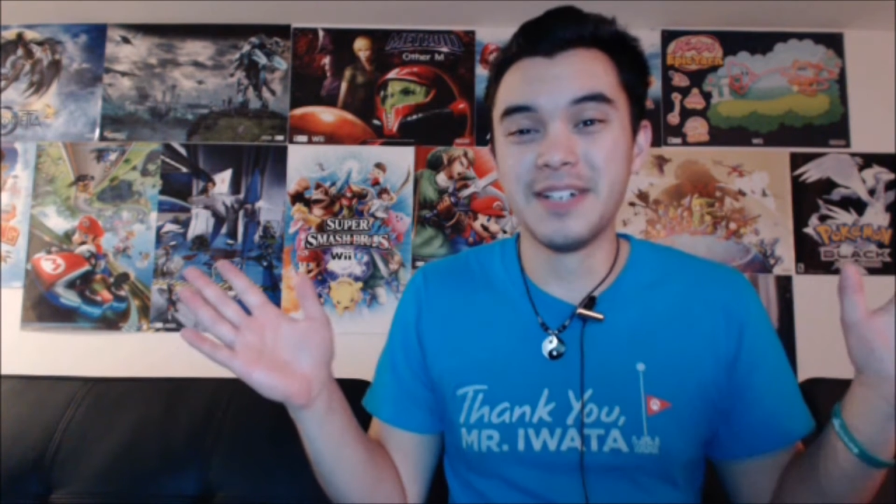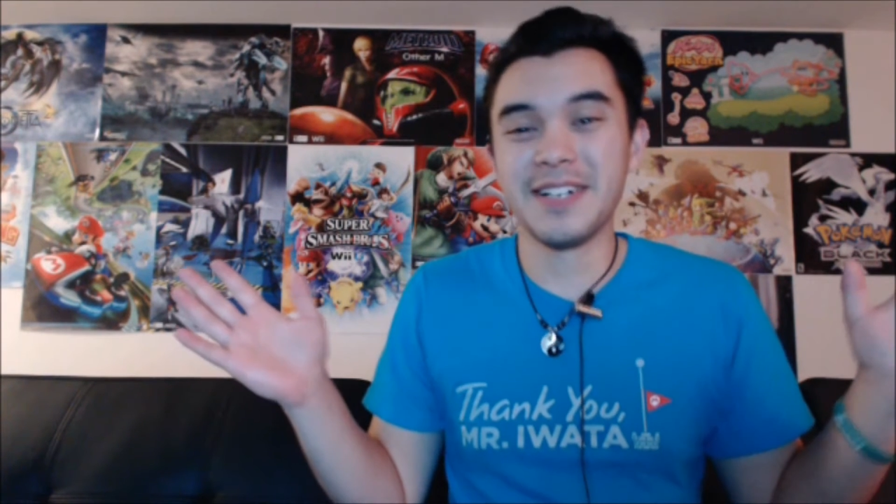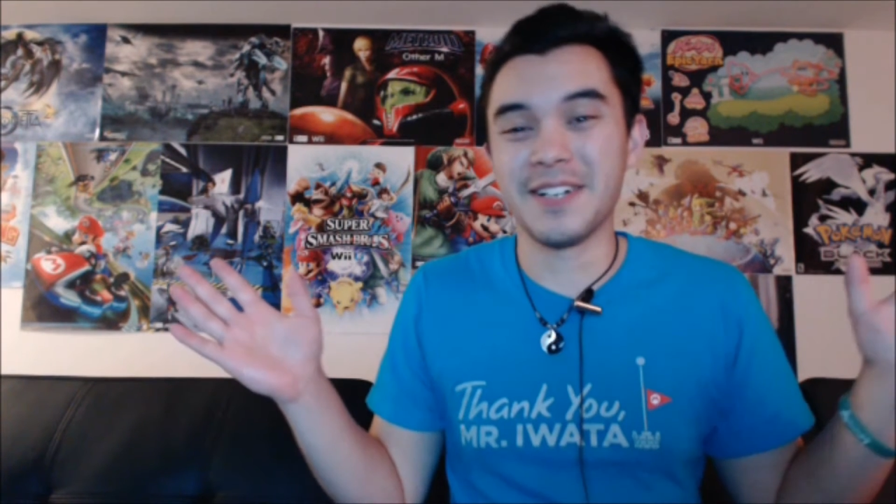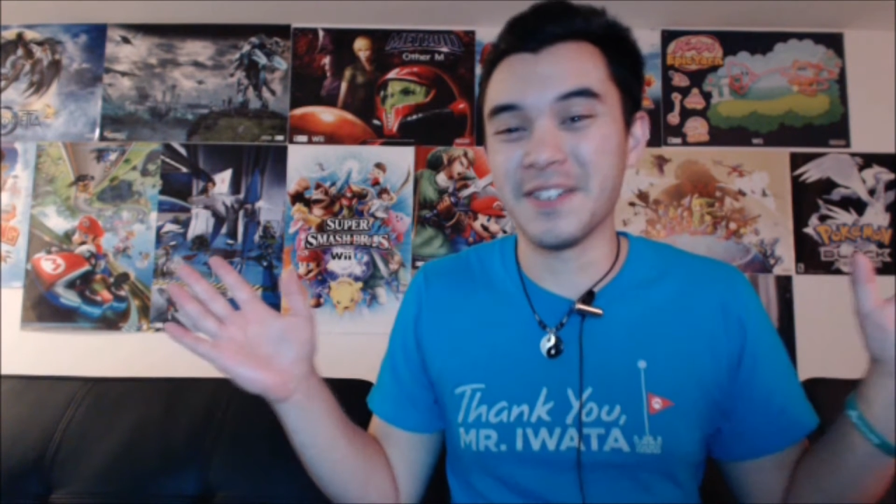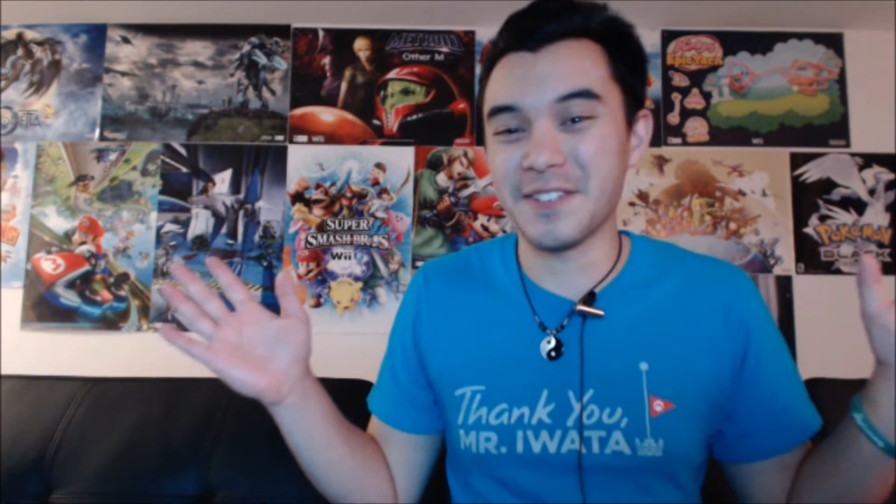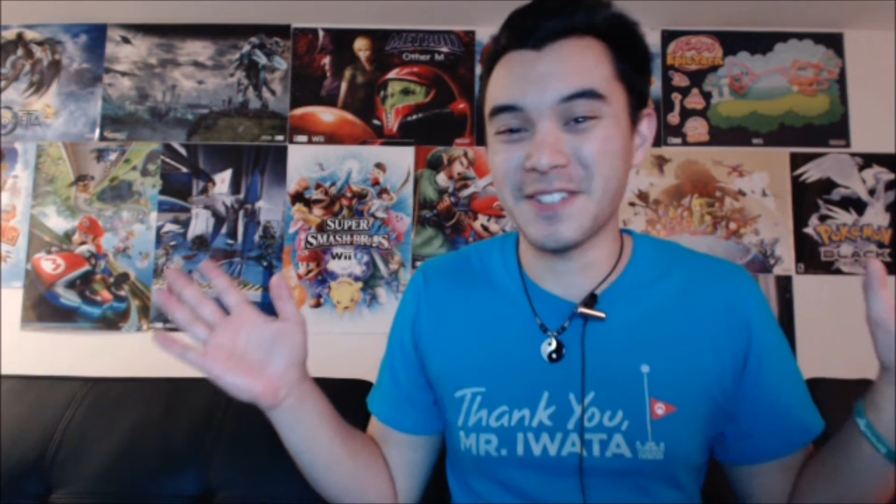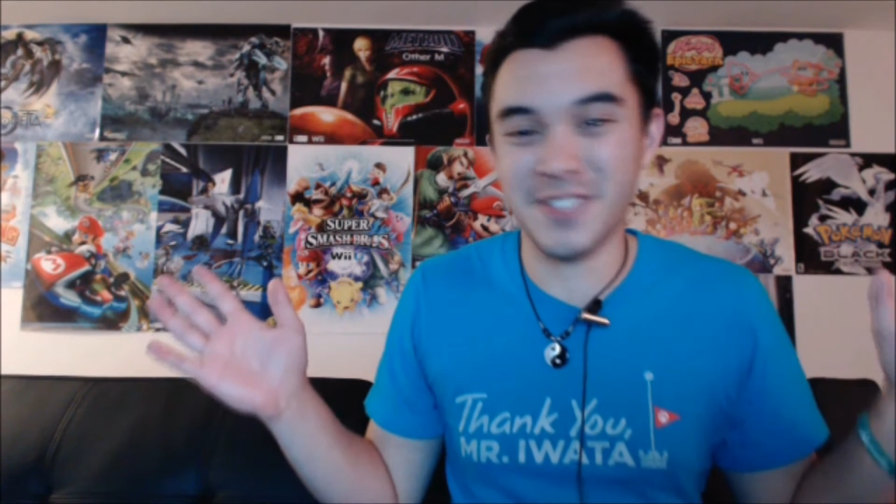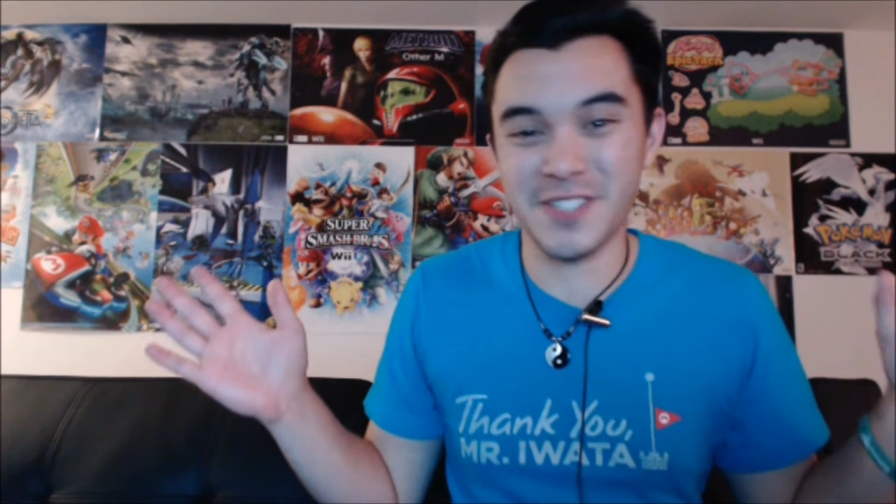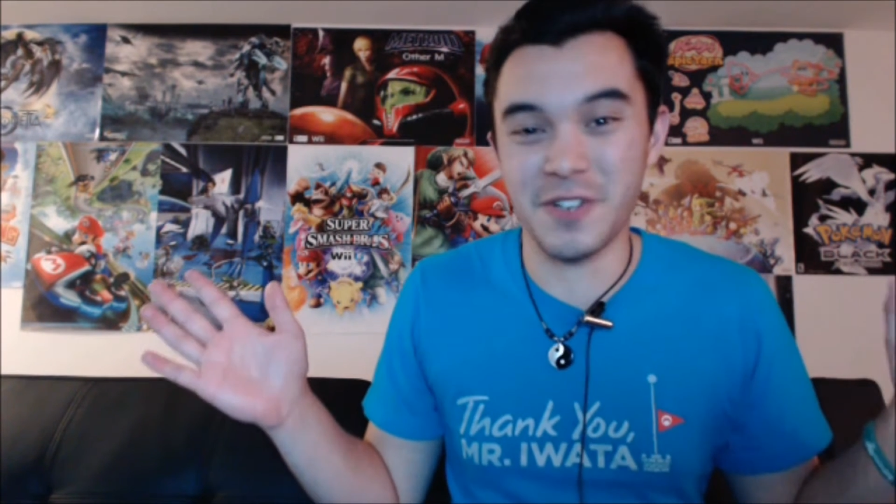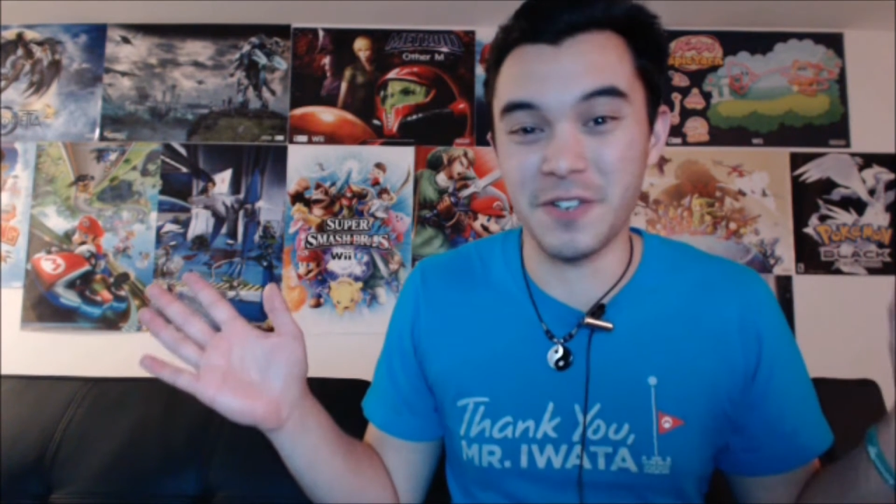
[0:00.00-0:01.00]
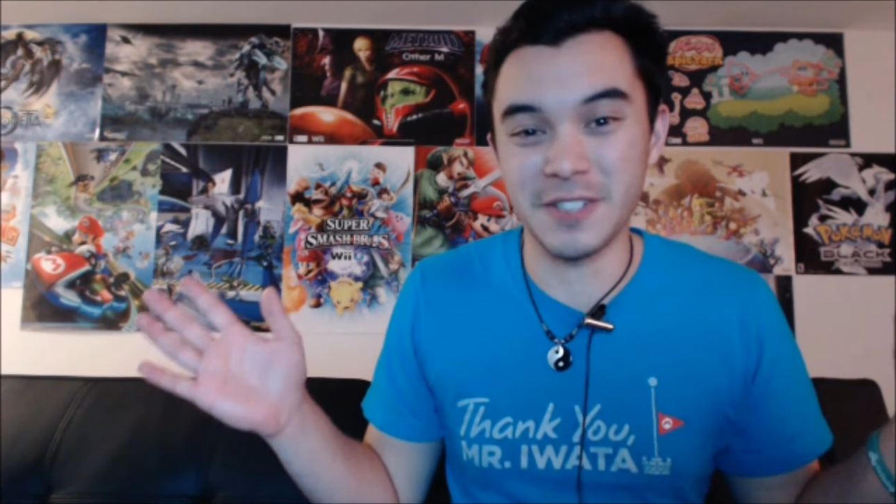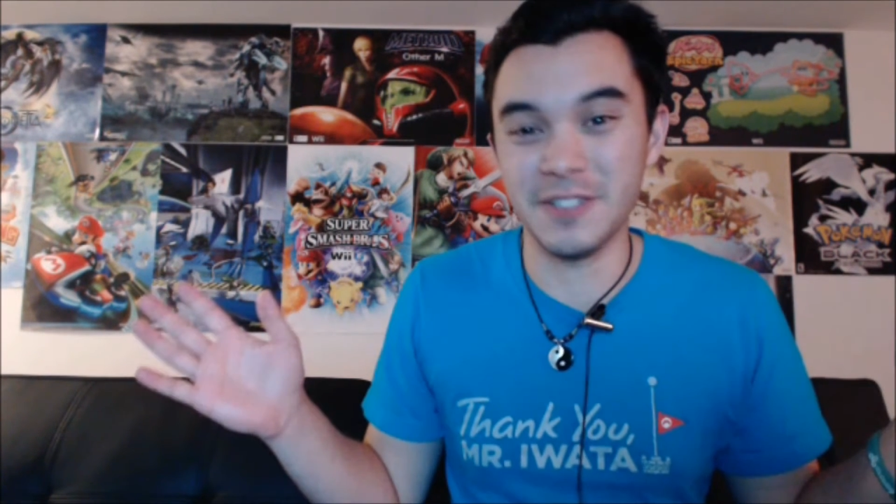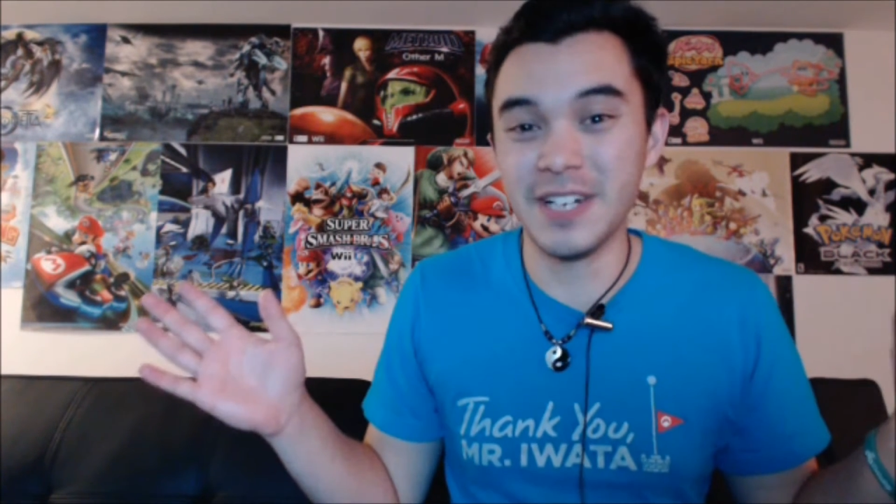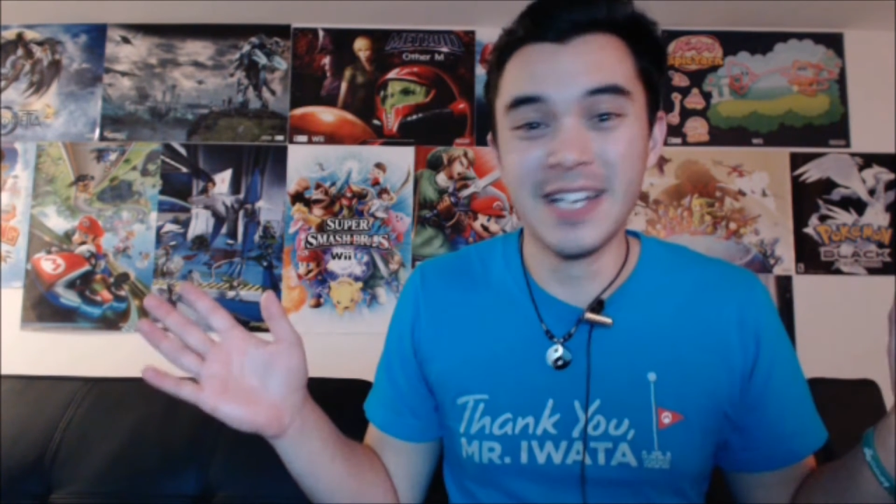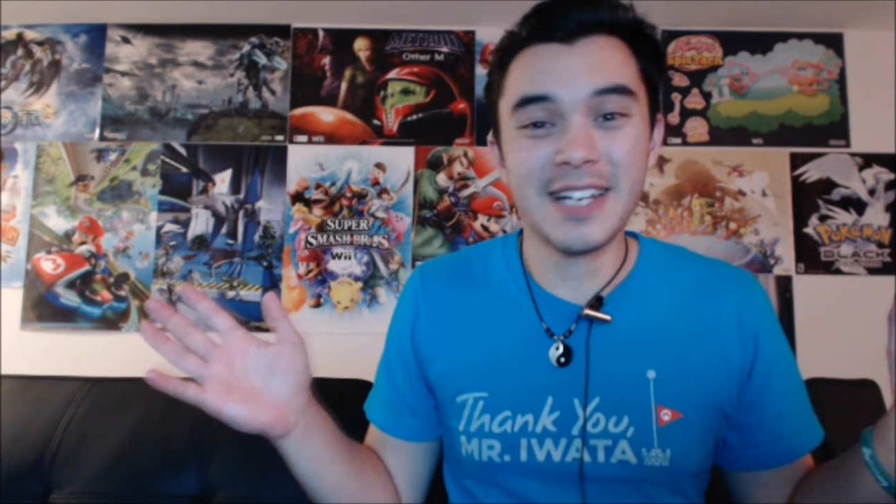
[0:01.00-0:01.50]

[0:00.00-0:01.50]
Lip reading: I don't know what the fuck's wrong with you.